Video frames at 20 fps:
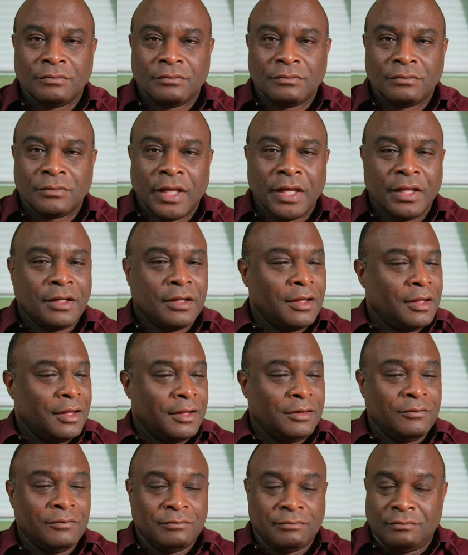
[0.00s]
And
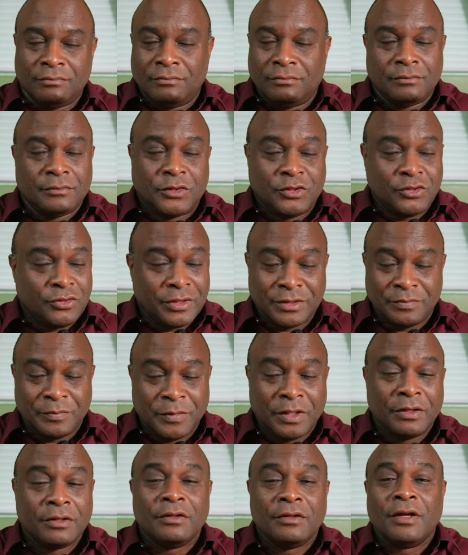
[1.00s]
in trust me,
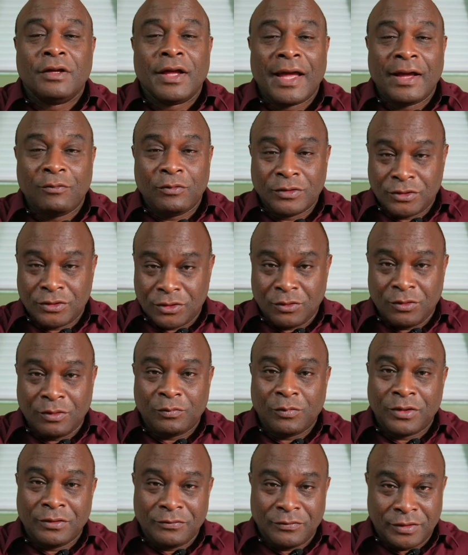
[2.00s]
another guy will show up
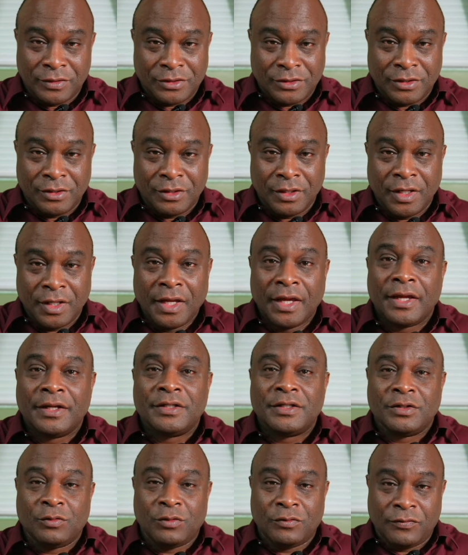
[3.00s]
with a vision and
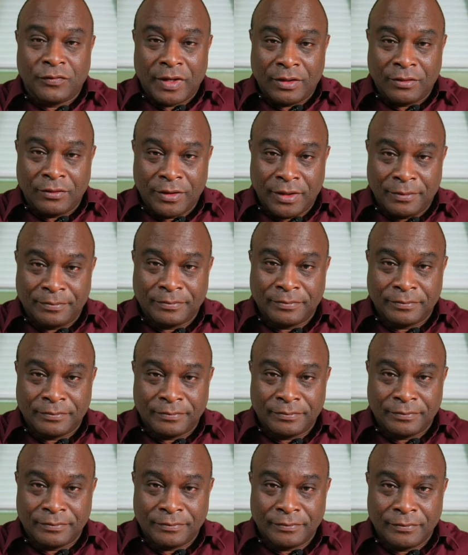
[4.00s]
she will follow him.
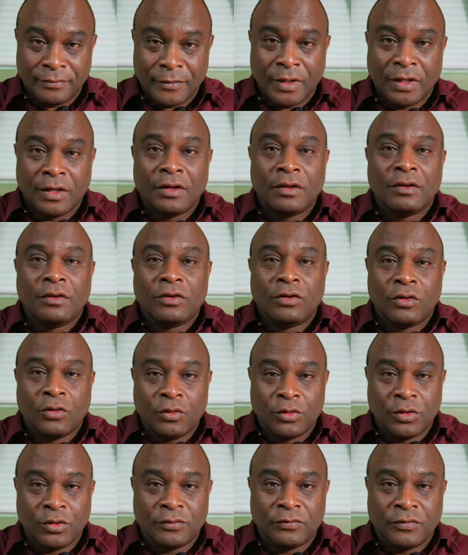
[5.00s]
Know
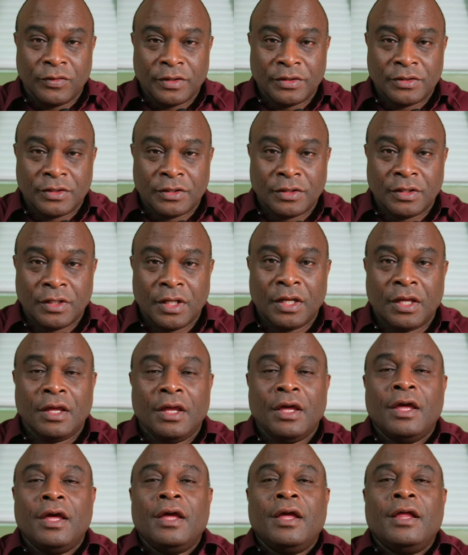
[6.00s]
your vision
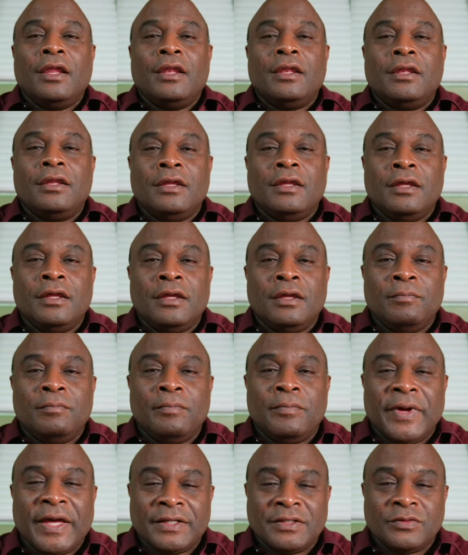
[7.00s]
the
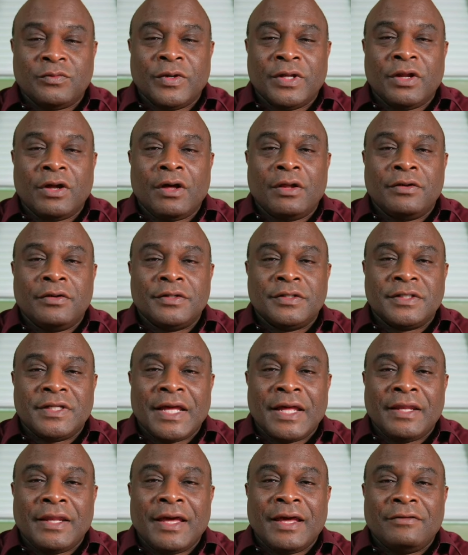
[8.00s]
best way to
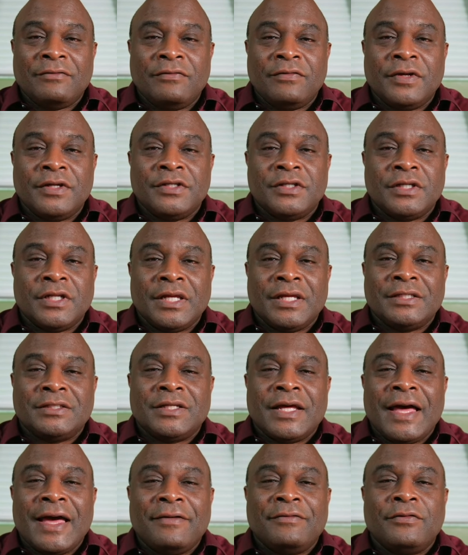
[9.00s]
understand that vision is to
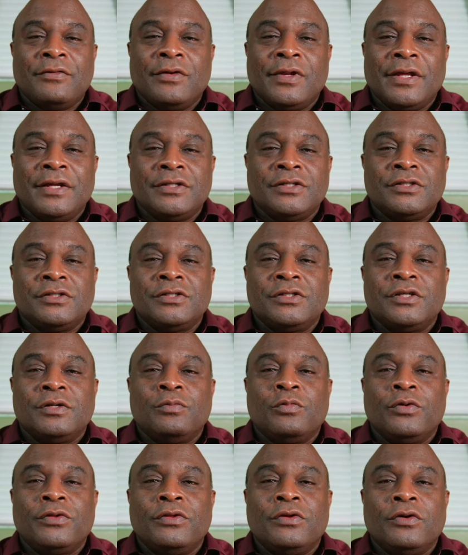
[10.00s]
have a relationship
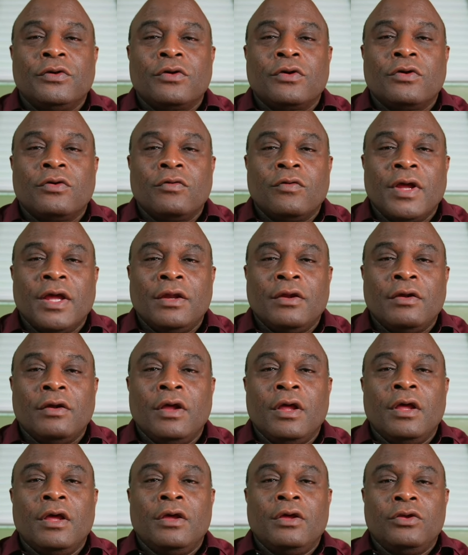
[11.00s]
with your creator.
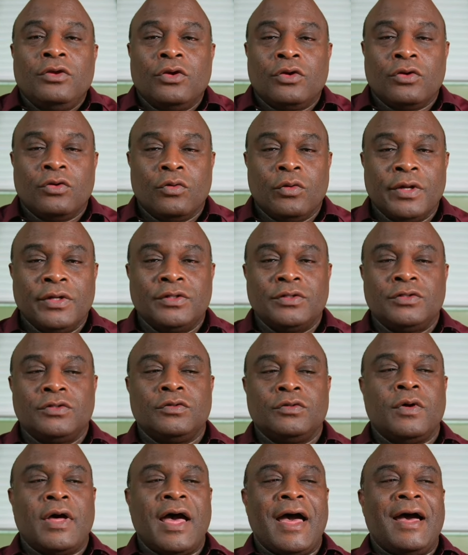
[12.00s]
You're going to
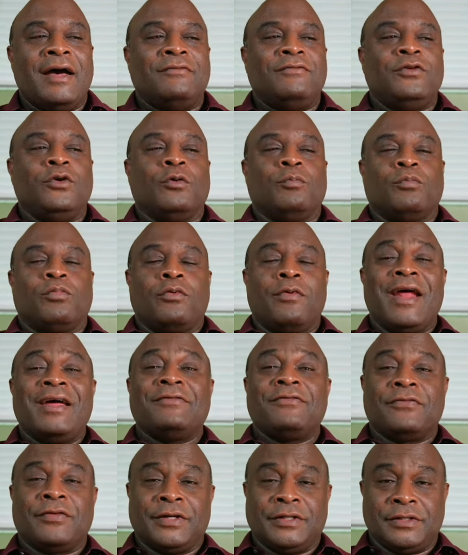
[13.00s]
have your
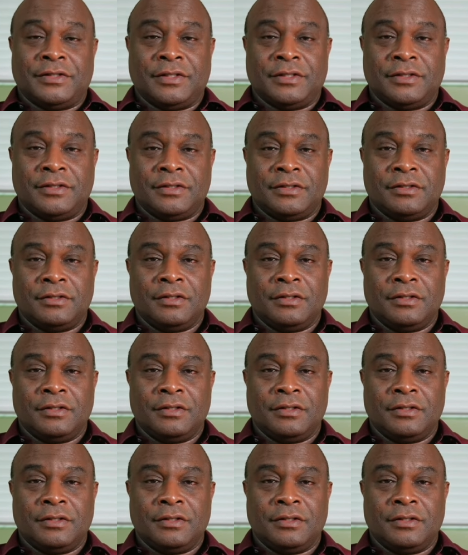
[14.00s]
preferences,